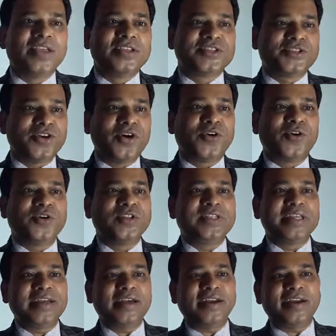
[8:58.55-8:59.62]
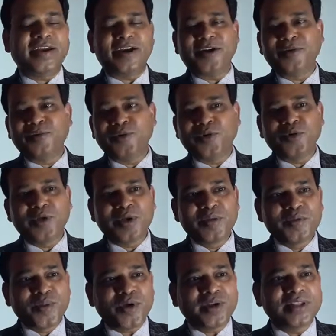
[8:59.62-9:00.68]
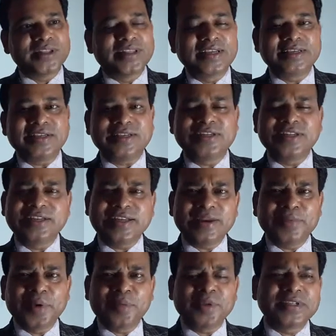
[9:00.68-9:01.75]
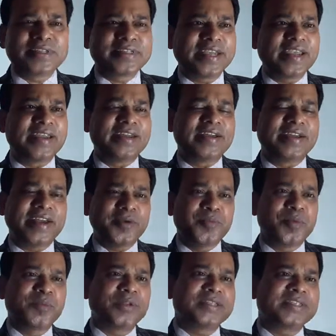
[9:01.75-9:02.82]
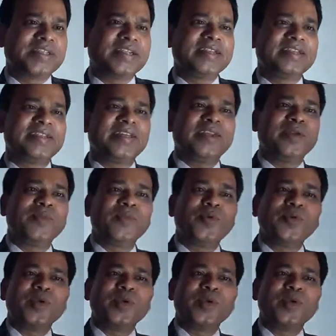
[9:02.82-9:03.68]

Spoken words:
So there are more important things. Actually, there are people say, great people say that there are more